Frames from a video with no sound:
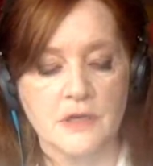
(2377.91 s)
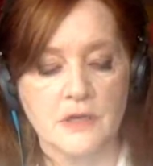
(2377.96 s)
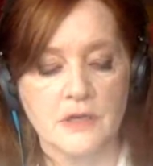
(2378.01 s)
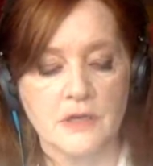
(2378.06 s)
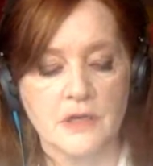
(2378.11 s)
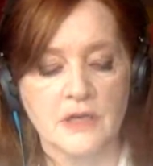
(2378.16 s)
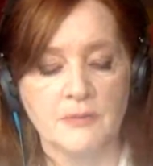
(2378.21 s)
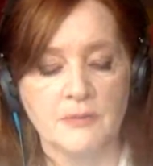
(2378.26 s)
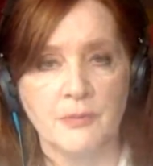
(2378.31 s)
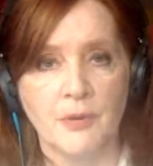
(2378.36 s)

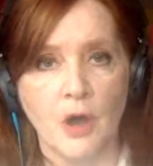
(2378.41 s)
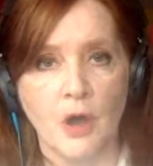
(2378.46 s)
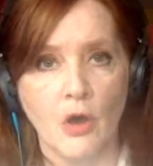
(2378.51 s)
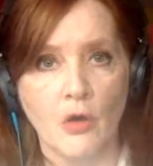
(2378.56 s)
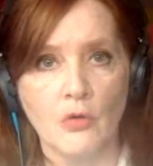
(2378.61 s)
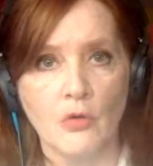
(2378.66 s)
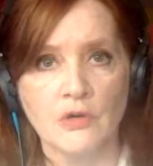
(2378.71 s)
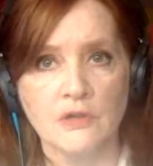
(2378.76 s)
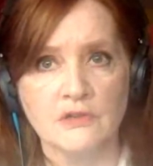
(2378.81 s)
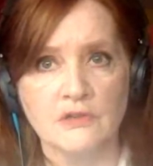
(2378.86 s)
In
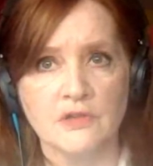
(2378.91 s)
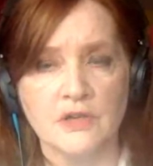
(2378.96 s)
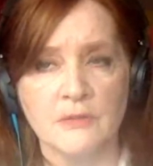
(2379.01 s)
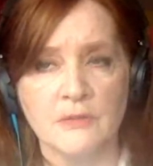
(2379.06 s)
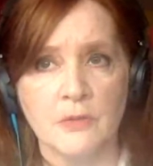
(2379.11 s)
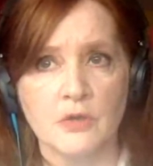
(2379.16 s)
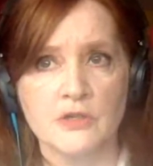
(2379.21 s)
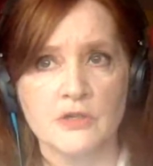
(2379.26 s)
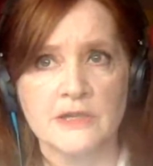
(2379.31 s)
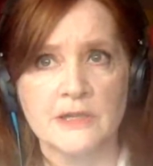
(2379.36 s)

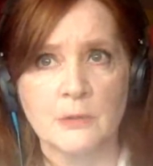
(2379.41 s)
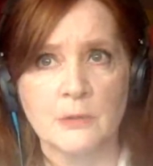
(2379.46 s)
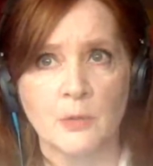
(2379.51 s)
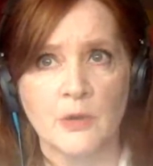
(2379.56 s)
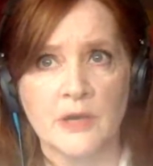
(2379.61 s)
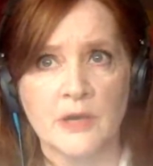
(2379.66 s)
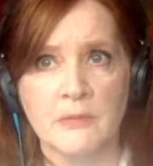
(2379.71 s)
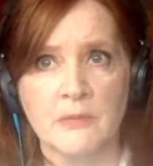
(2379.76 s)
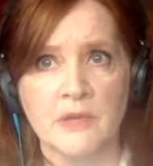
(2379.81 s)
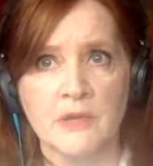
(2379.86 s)
poetry,
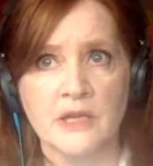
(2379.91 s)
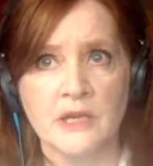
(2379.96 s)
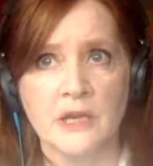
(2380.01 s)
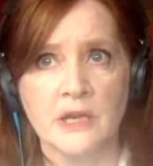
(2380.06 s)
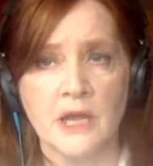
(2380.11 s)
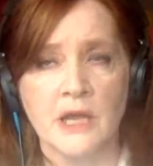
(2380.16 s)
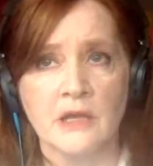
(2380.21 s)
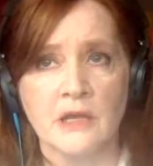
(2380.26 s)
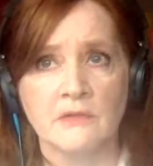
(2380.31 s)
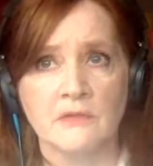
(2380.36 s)
mostly
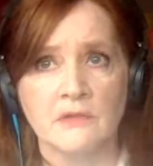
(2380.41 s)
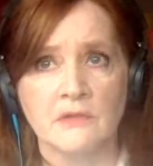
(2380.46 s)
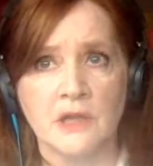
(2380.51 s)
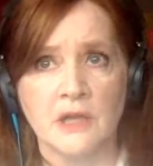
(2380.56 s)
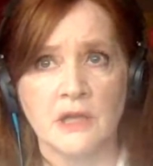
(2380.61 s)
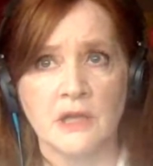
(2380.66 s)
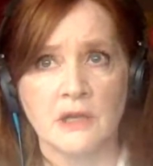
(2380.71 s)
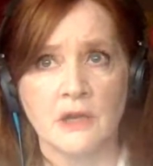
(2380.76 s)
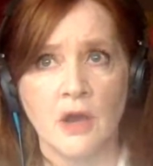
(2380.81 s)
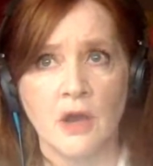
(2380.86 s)
women,
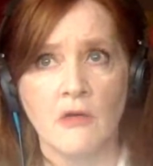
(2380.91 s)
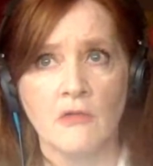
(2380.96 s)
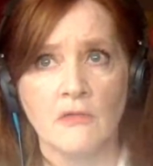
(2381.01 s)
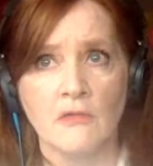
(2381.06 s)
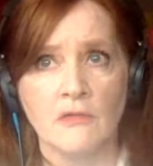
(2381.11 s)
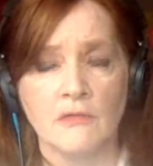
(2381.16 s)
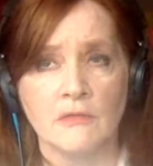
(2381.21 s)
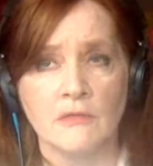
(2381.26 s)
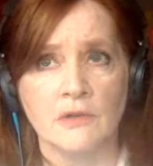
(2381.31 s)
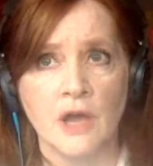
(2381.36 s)
and in
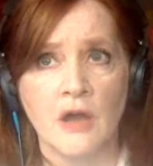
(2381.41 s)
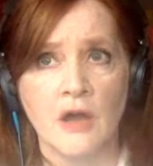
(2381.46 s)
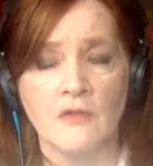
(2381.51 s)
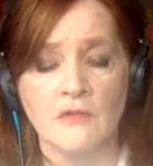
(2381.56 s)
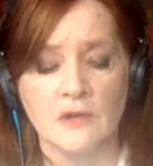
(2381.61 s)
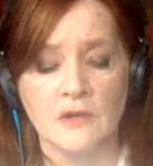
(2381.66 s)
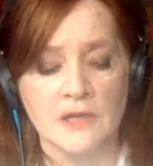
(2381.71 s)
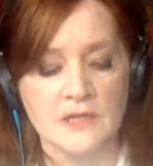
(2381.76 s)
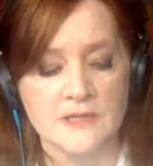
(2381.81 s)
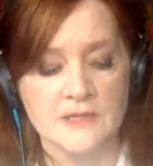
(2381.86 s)

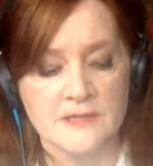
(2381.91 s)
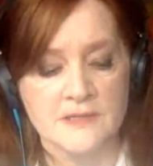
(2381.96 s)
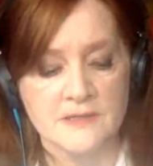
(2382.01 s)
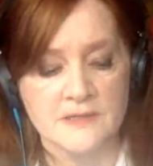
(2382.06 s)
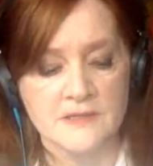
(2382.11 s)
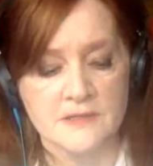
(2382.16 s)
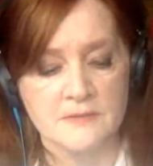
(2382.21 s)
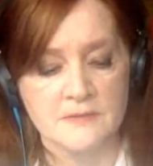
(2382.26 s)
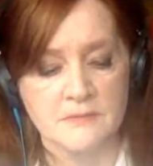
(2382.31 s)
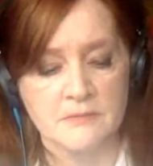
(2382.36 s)

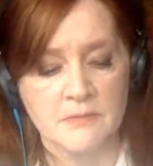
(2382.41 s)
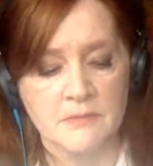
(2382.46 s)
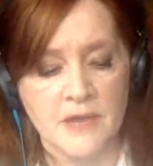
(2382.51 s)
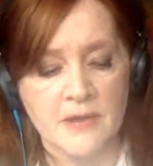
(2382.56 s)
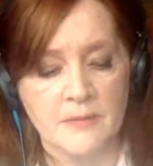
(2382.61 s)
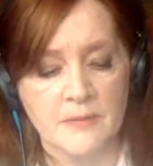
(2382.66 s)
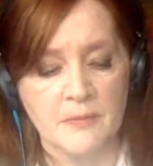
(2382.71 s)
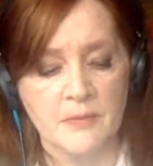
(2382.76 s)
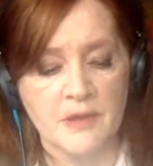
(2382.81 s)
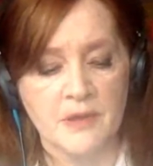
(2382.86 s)
novelists,
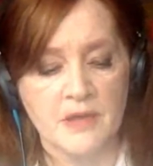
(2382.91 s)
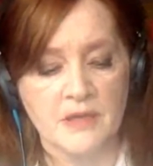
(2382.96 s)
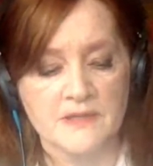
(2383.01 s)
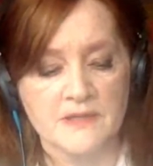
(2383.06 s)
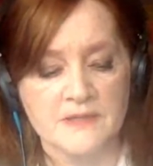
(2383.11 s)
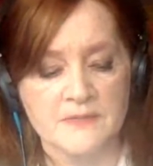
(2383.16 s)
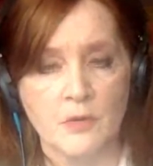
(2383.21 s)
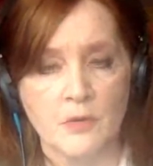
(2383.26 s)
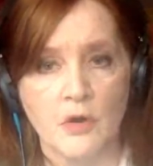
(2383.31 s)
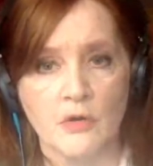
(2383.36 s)

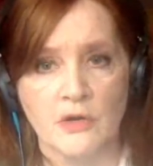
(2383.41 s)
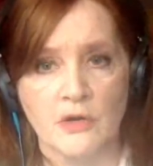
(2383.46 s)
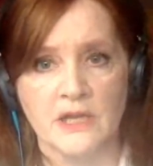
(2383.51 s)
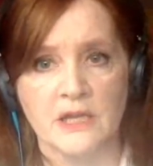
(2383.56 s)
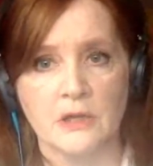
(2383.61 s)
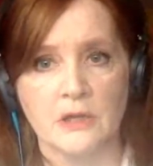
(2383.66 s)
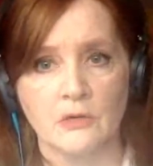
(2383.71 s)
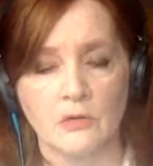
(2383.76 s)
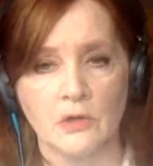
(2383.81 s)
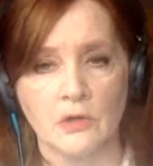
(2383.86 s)
maybe it's
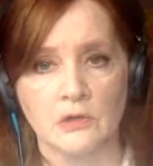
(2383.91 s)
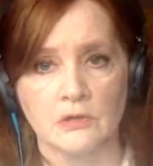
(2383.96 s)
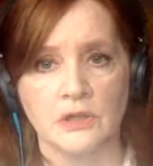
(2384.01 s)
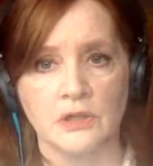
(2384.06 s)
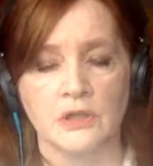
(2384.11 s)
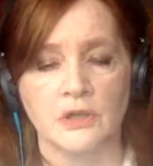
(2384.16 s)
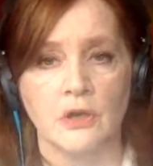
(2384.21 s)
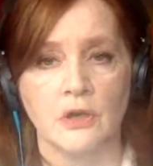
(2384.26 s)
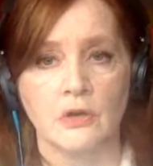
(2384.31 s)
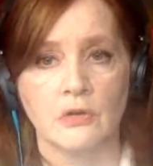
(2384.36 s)
more
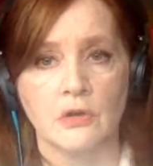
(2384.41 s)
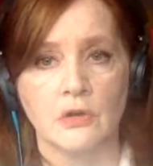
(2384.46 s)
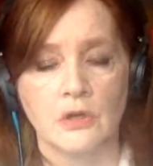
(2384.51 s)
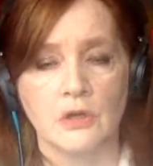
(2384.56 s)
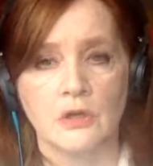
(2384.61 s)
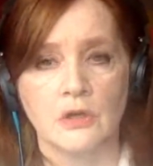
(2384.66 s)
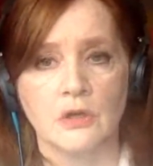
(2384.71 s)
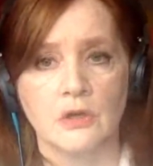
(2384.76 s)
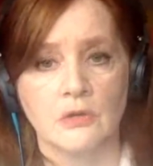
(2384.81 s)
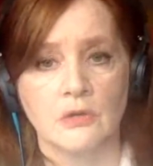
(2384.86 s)
equal, you
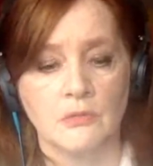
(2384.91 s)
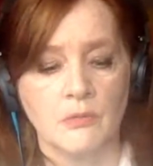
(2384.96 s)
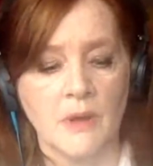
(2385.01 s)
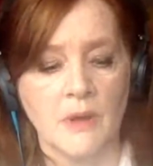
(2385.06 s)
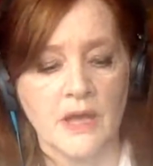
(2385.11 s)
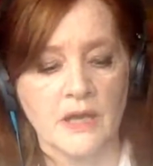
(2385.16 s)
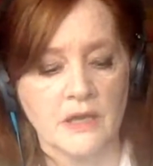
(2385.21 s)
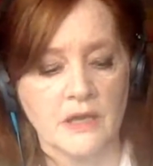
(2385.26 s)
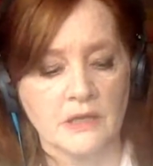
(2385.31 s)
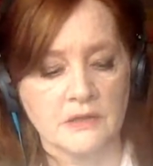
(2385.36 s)
know,
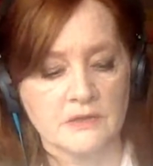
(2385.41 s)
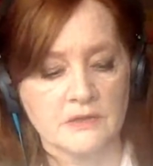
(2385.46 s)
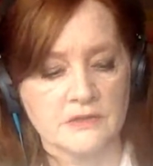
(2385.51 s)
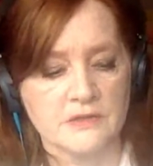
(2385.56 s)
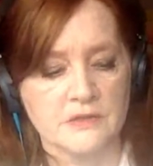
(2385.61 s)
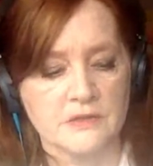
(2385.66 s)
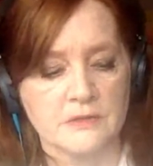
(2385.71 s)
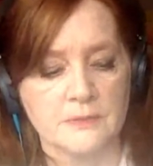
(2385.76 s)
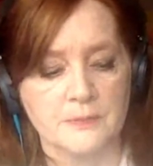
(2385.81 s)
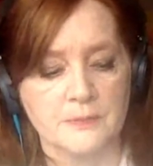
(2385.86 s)
men
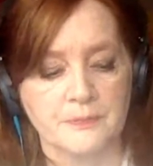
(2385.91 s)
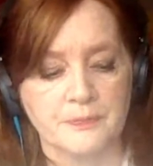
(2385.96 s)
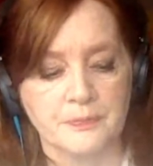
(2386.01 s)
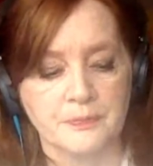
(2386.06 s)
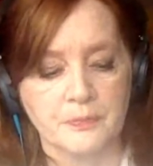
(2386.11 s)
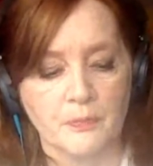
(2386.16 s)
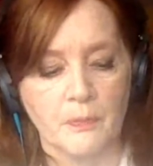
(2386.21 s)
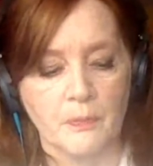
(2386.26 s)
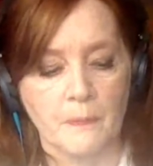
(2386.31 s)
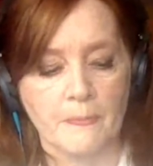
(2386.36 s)
and
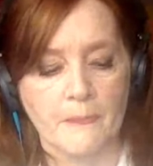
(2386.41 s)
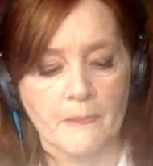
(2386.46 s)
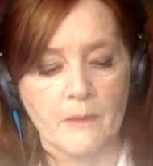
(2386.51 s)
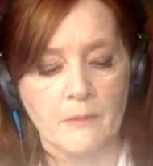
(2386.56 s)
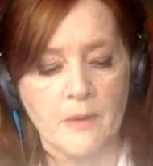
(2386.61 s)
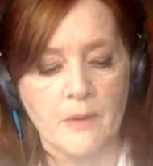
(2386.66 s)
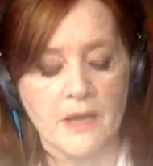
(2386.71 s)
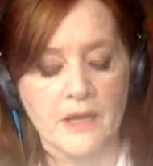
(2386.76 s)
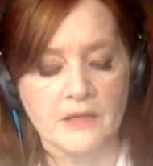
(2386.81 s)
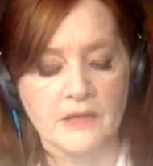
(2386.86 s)

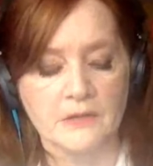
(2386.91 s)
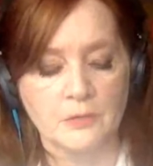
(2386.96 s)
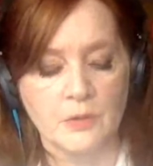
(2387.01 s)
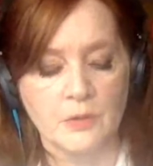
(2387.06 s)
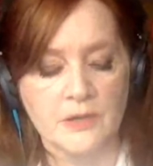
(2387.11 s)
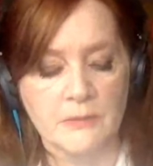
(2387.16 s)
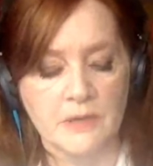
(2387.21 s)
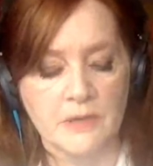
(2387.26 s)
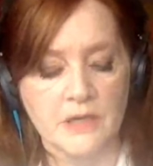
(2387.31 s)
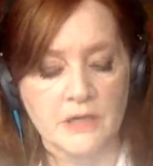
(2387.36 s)

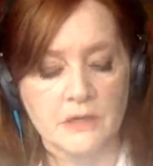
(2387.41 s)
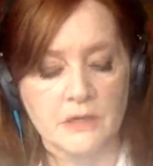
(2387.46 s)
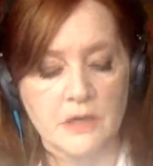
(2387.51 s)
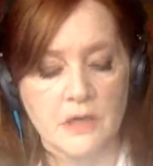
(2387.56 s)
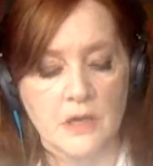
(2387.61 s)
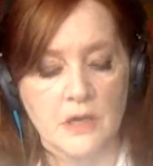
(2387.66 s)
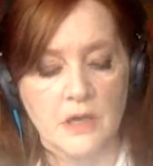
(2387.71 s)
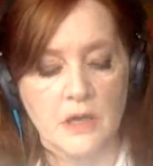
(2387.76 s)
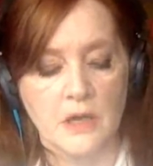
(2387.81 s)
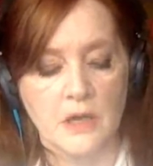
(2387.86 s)

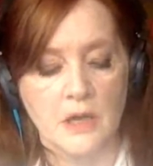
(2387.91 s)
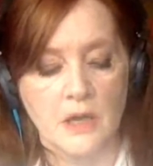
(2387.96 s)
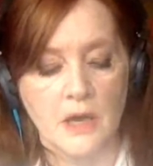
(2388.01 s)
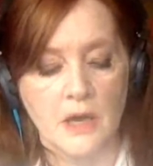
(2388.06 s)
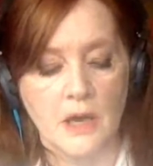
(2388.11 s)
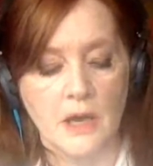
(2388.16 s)
women.